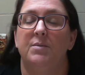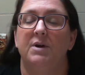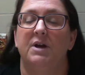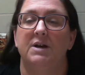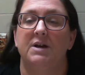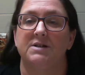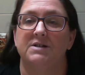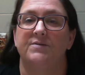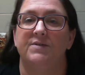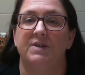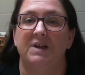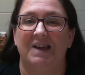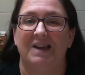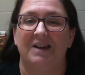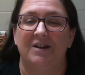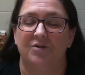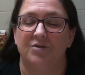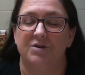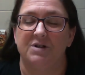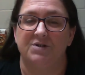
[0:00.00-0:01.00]
because of the
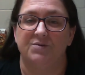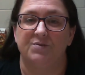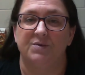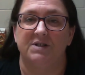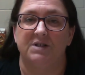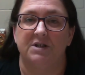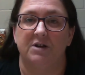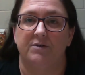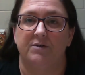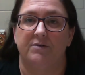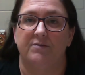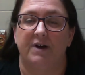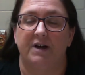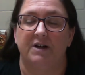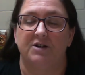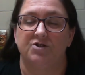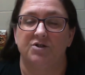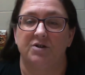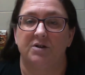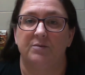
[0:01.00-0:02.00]
increased risk of
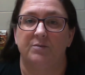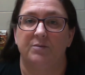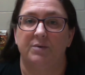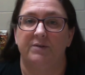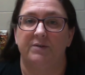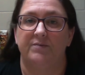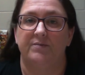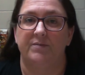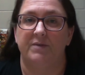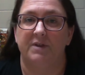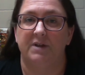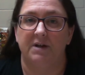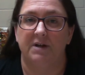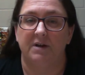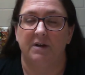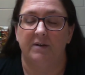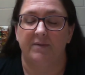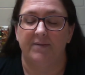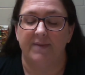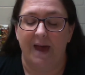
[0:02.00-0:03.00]
infection. We,
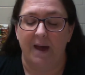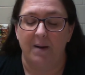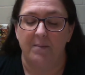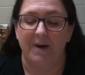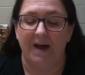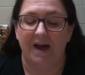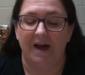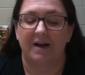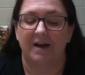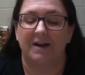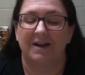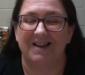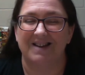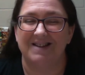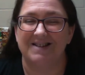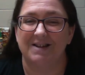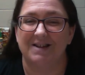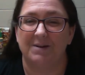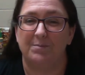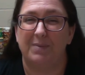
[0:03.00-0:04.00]
they, that bag
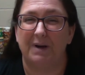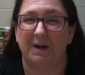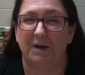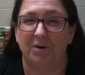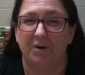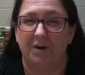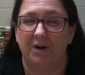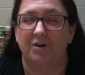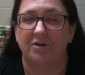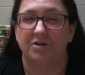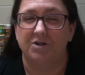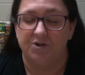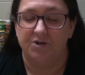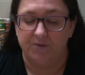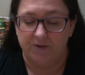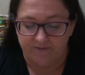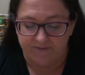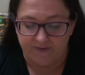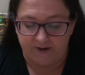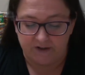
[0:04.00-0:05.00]
is a barrier to
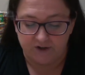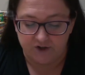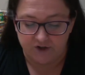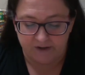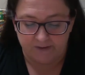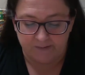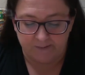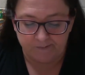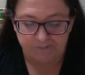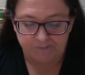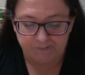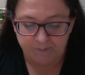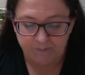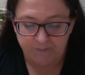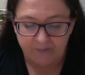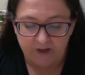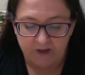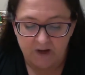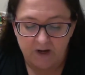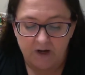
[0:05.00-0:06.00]
infection.
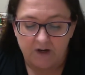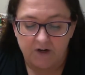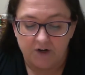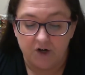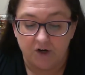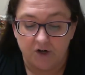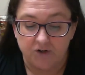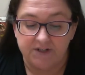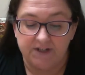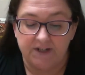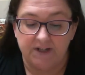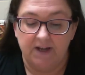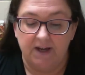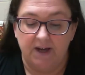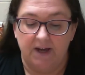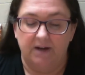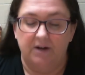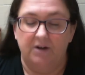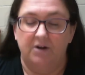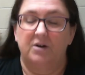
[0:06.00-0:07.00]
Nursing
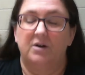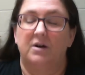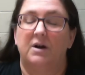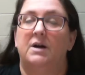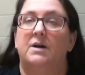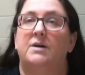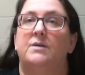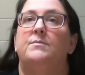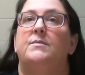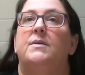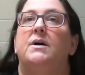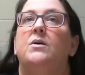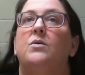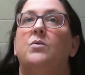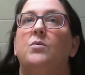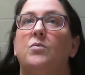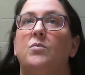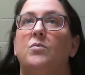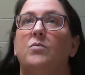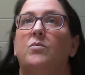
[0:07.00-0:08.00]
care. Um,
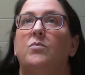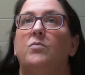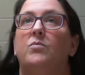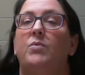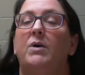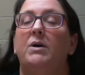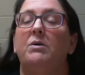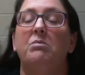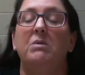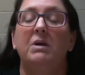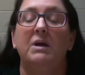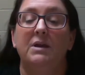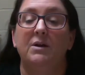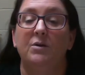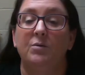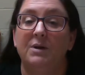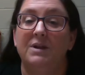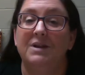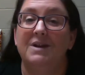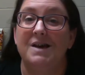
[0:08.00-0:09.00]
we really,
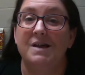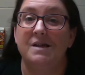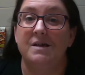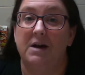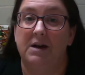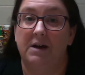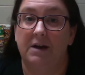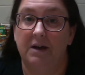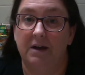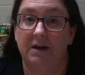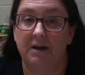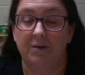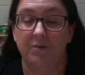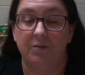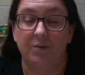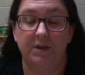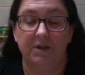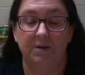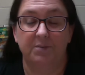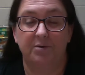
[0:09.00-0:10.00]
really like it
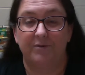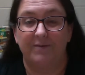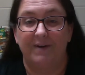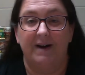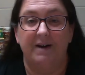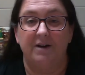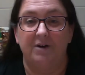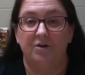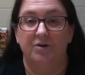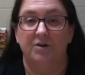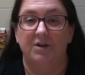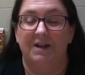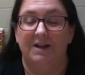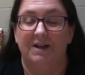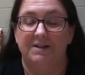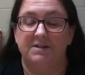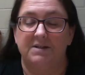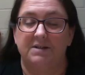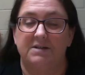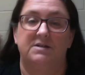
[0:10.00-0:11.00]
when the provider
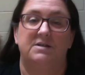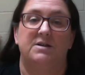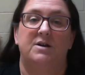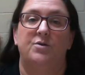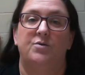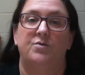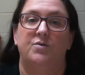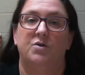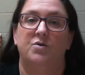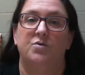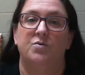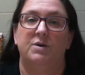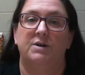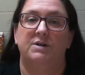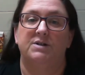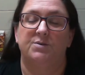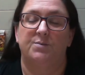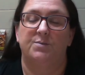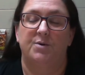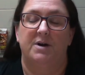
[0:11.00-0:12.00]
lets us know they're
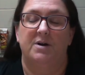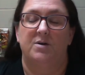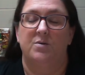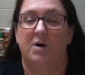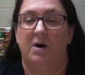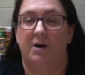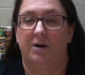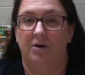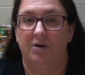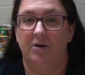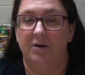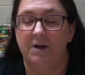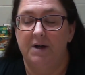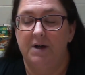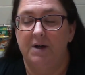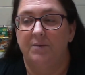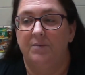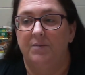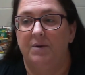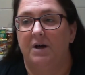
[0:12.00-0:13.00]
going to break water
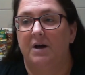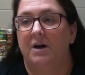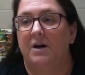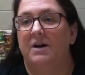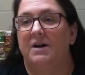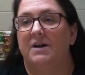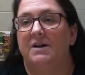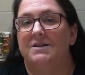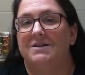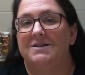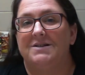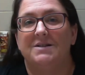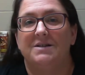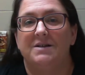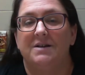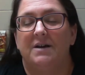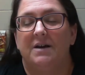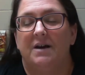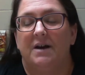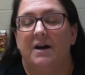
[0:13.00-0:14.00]
because
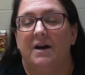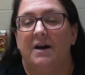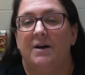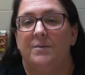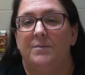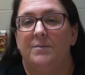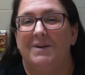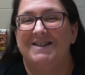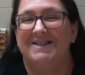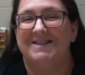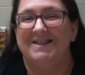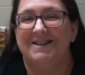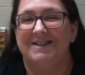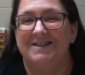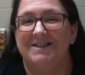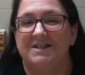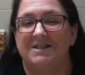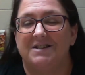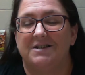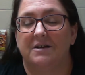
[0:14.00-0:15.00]
um, it
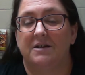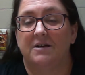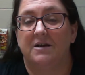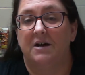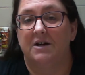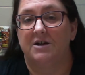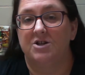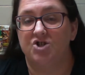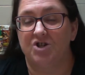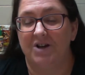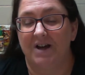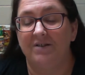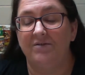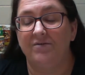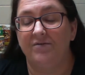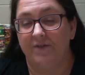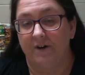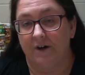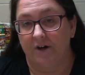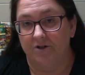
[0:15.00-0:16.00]
tends to gush
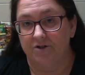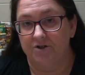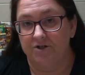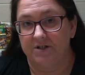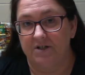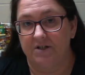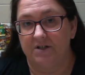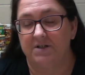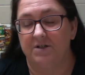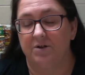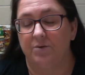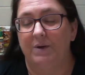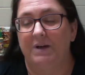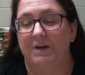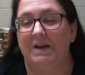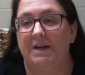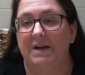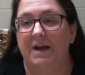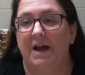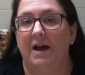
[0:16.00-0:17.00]
at first. And so we
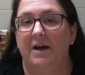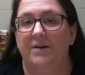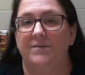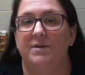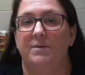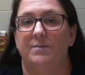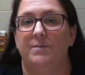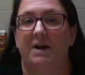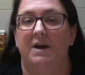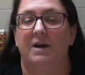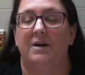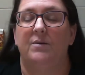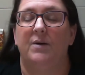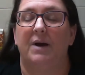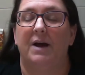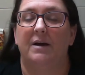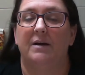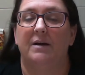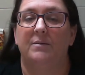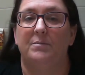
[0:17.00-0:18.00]
need to have the bed
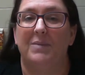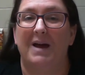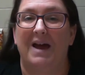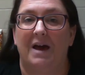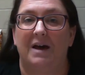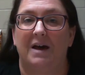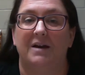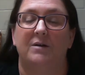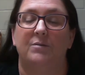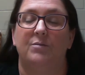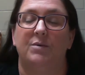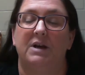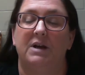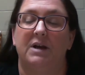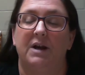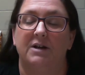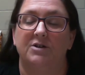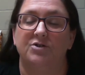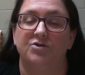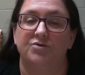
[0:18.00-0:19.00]
padded. We
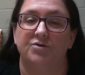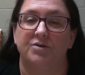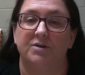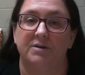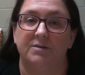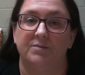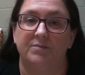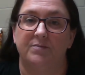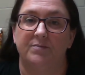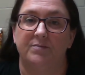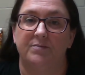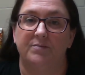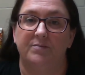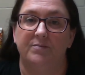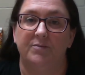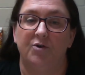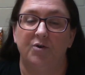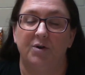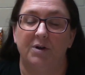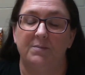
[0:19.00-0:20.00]
need extra
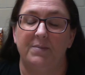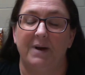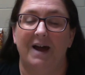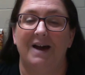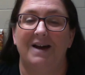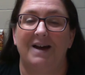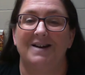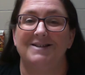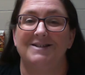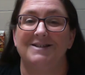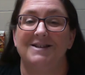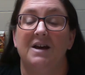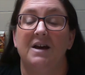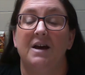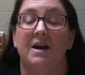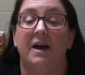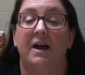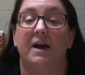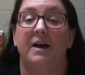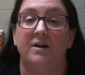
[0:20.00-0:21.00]
green pads
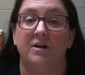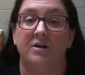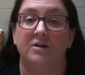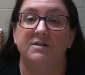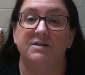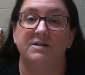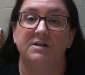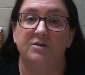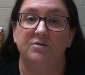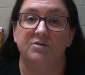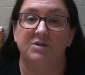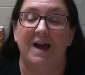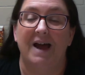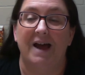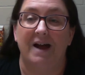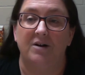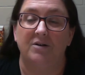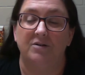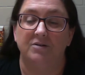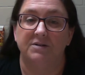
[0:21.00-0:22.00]
and also
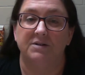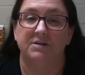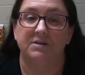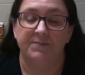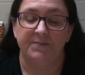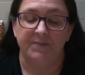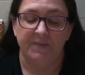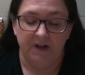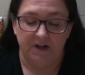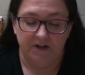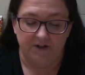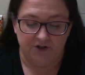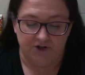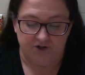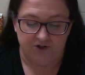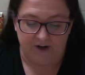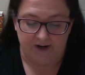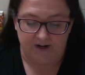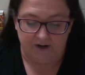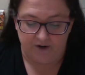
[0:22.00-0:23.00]
towels to
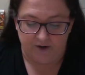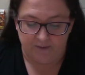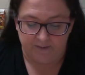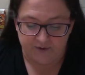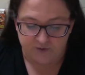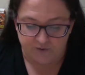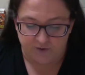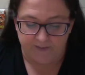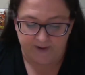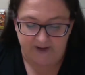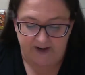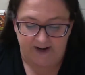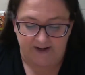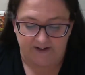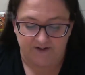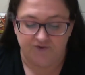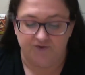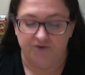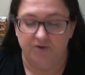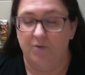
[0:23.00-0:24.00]
try to absorb that
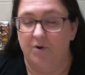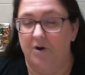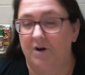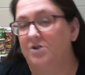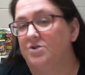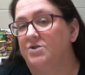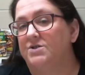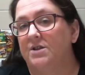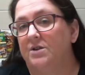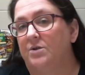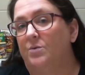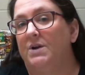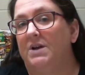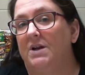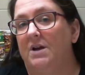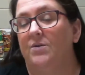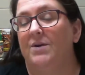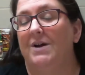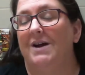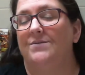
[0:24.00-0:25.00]
extra water so that we
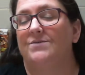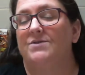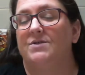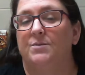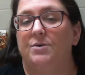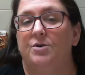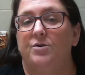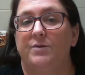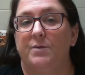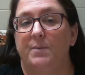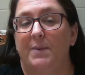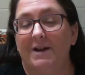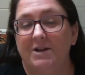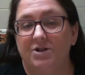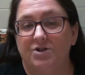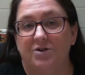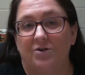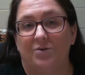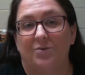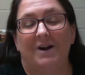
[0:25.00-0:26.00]
don't have to move the
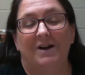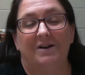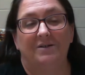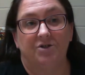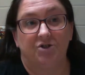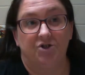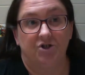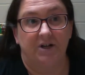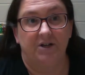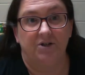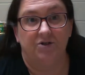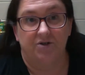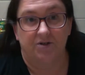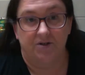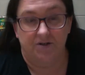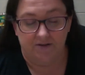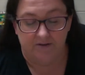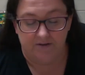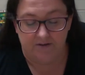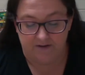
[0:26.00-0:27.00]
patient around to change
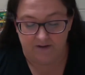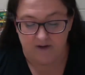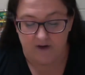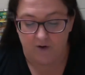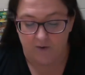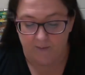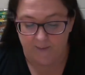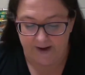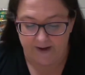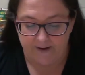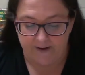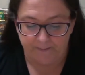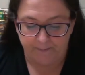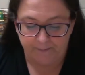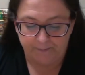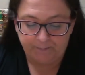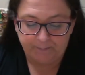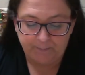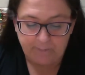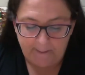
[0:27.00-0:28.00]
the whole bed.
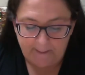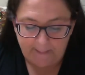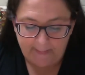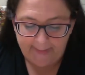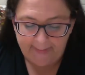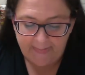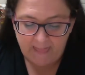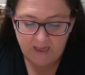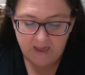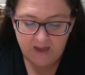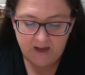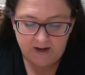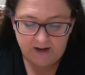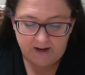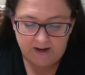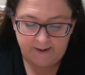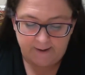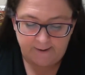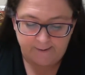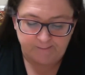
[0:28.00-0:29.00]

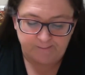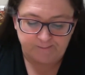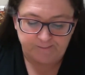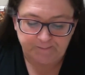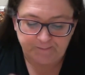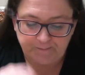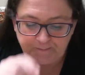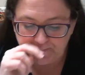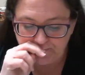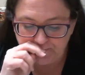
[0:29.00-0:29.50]
Um,